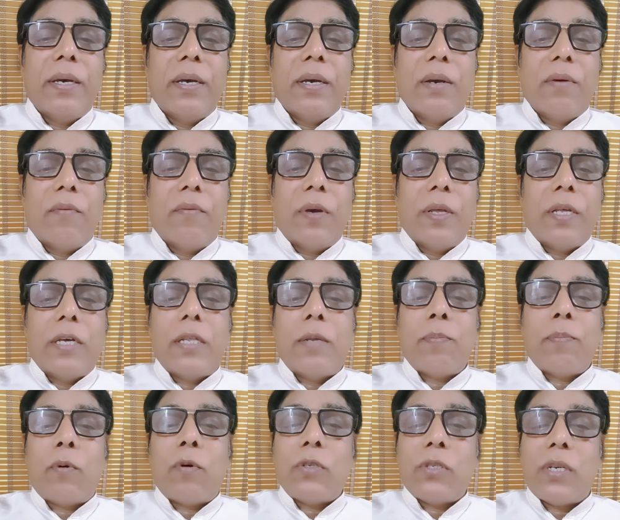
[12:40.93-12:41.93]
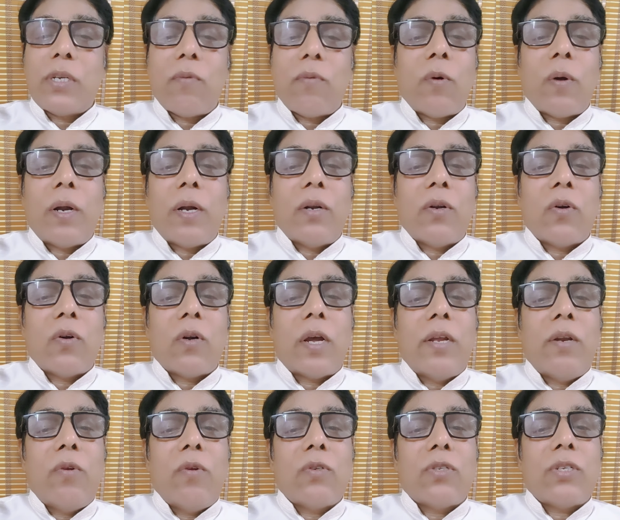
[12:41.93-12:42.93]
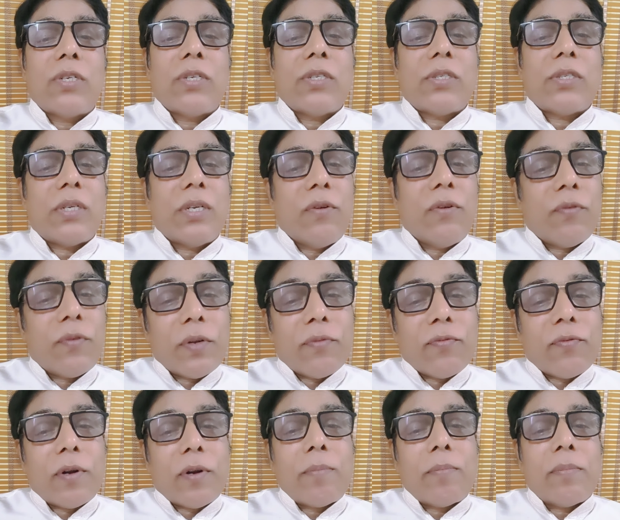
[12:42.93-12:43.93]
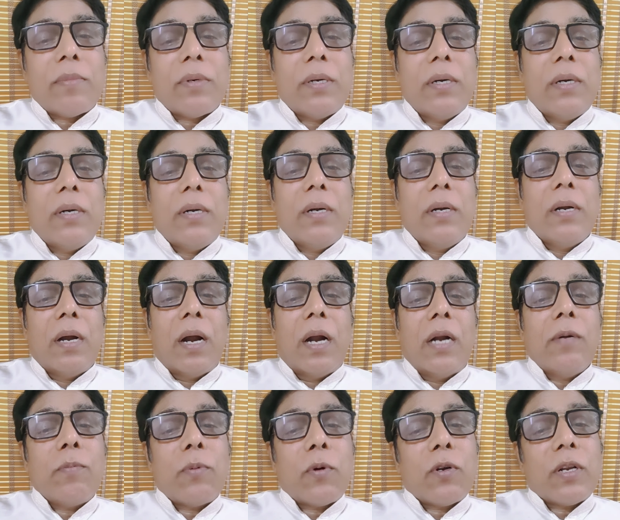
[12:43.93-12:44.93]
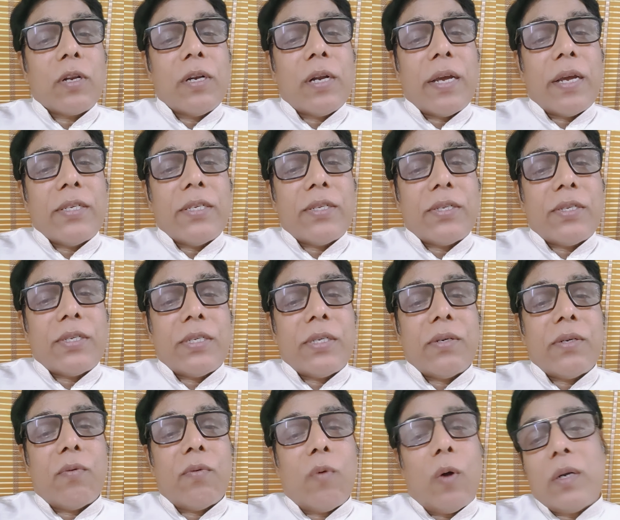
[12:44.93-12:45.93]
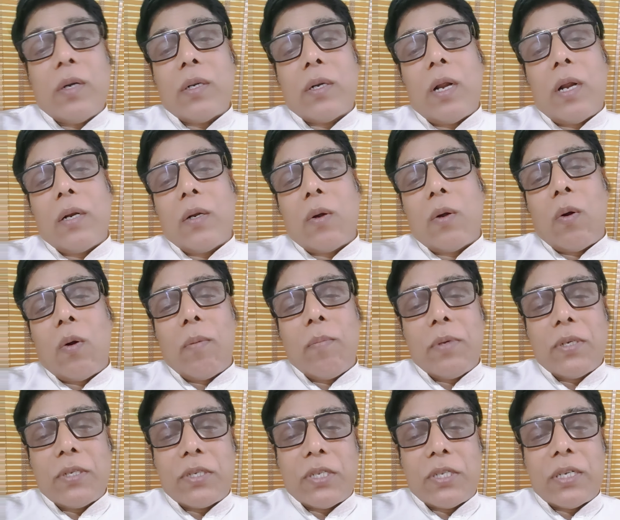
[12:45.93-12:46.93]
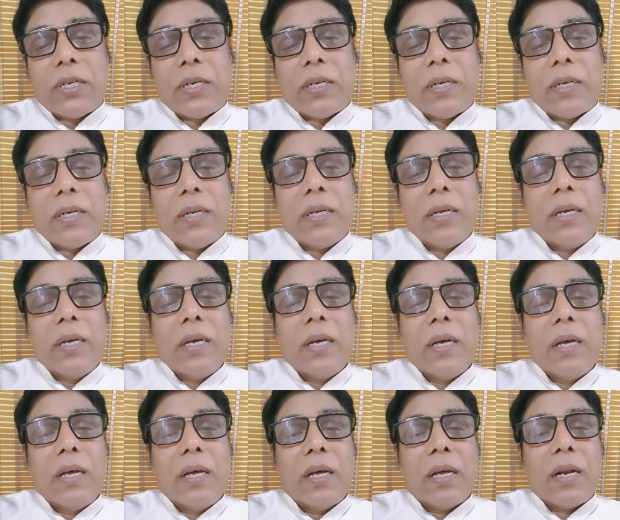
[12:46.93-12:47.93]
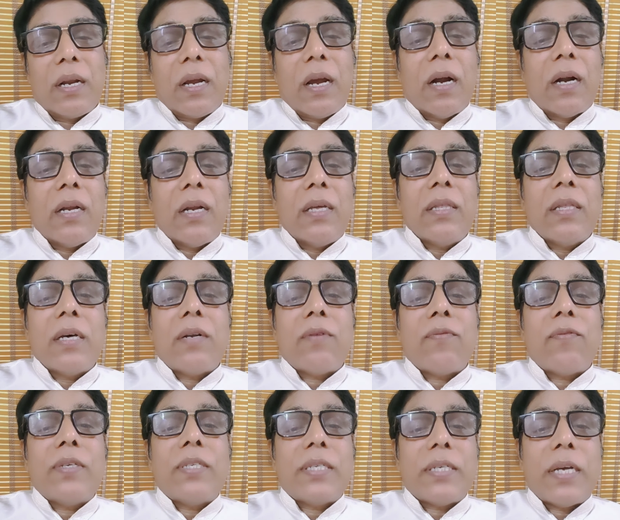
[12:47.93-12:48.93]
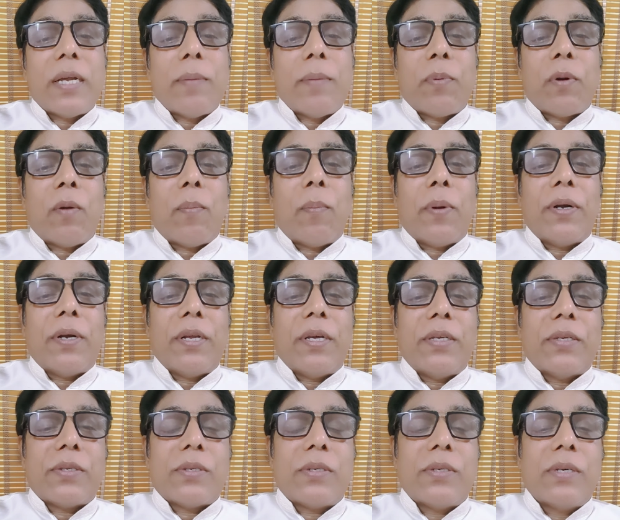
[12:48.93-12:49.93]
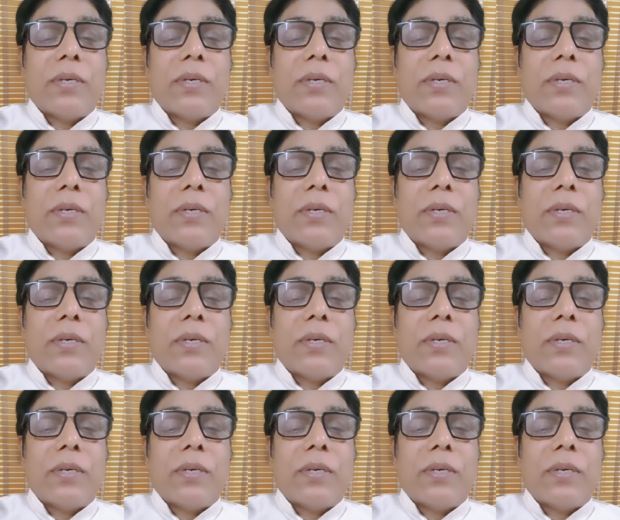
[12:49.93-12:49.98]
whether the post-Avogadro dilutions differ from unpotentized water alcohol mixture regarding their physical properties